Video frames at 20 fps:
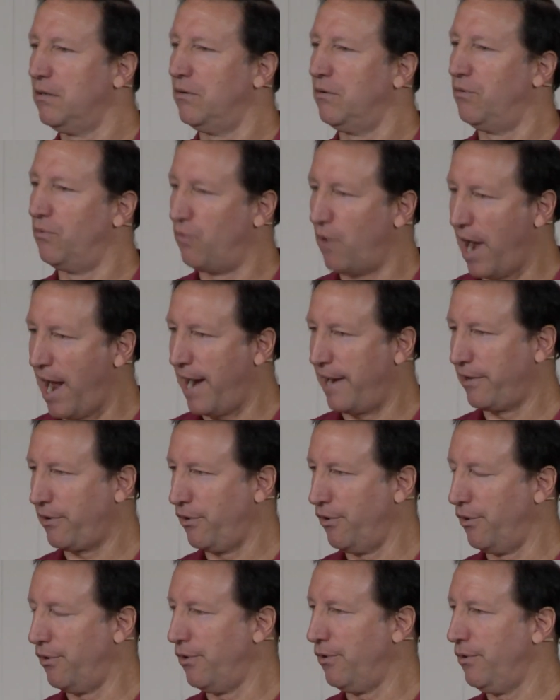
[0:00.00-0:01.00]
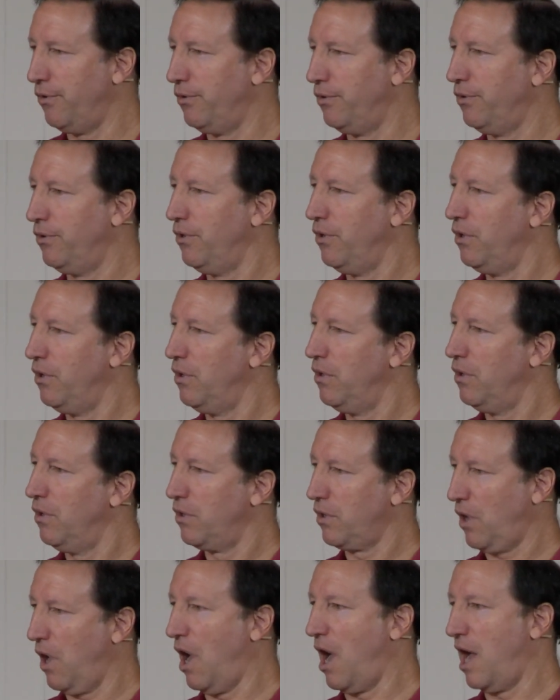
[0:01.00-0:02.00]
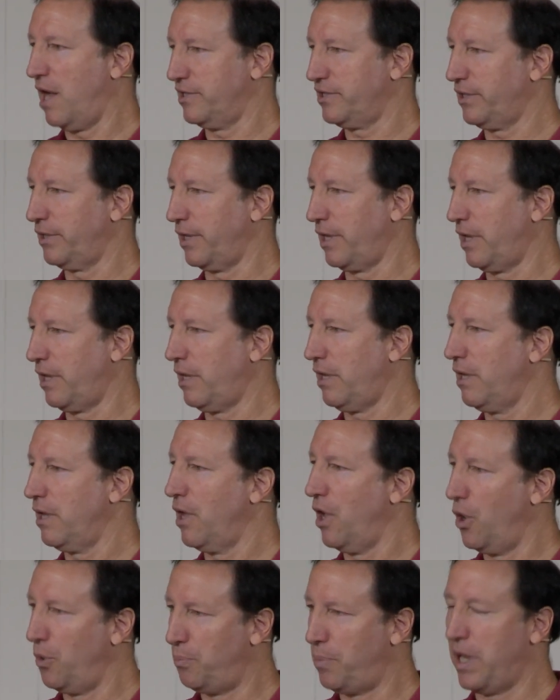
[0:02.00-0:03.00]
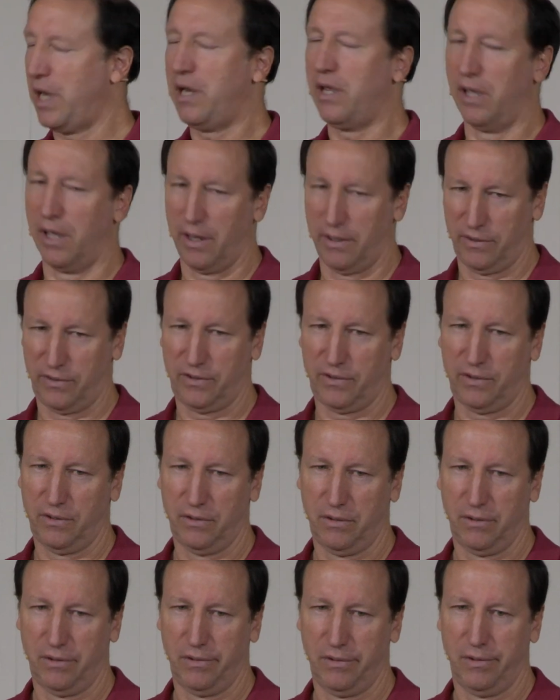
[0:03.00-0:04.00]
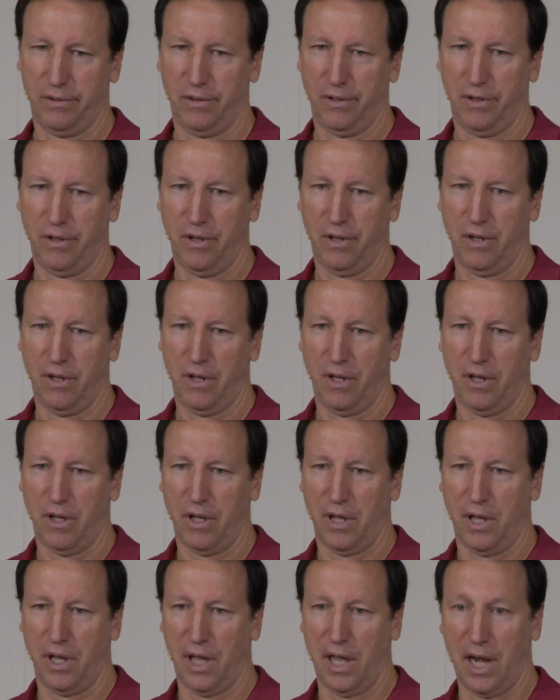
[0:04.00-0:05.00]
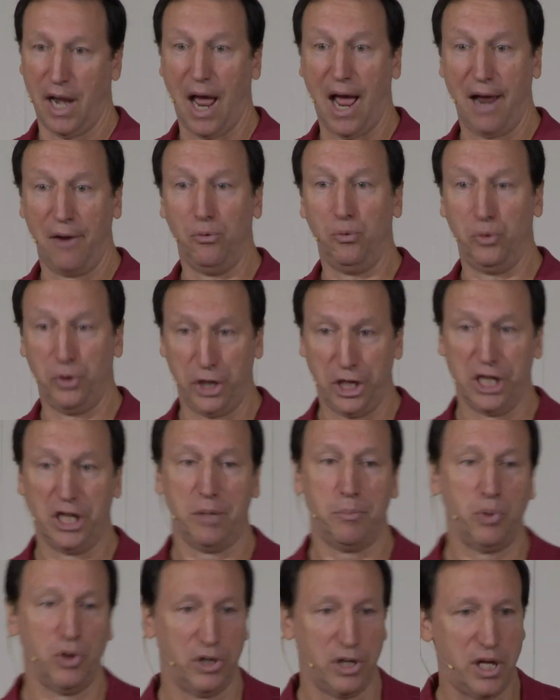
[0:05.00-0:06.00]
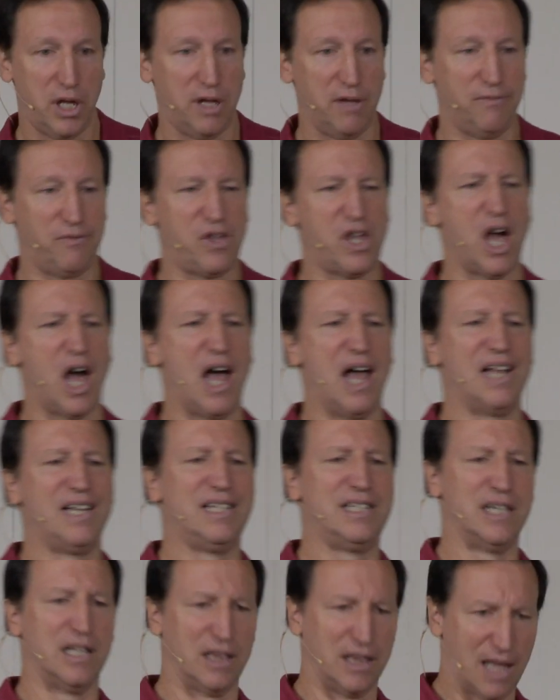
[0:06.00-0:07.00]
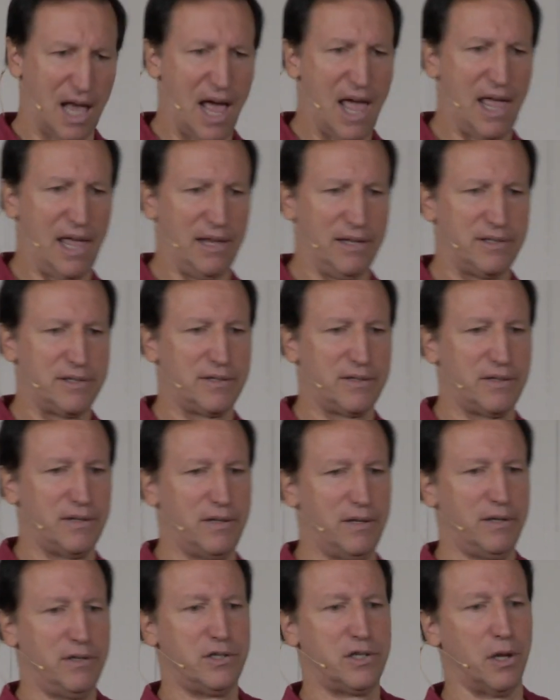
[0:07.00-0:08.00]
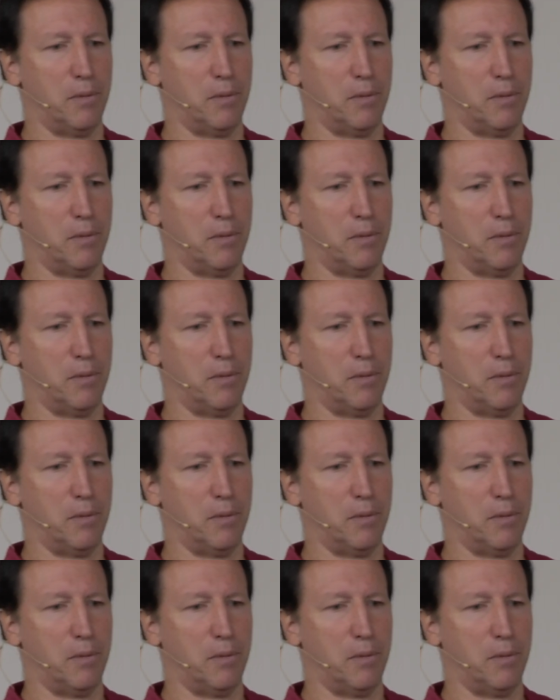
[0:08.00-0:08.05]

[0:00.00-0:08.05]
radical, costly obedience. And I really believe God delights to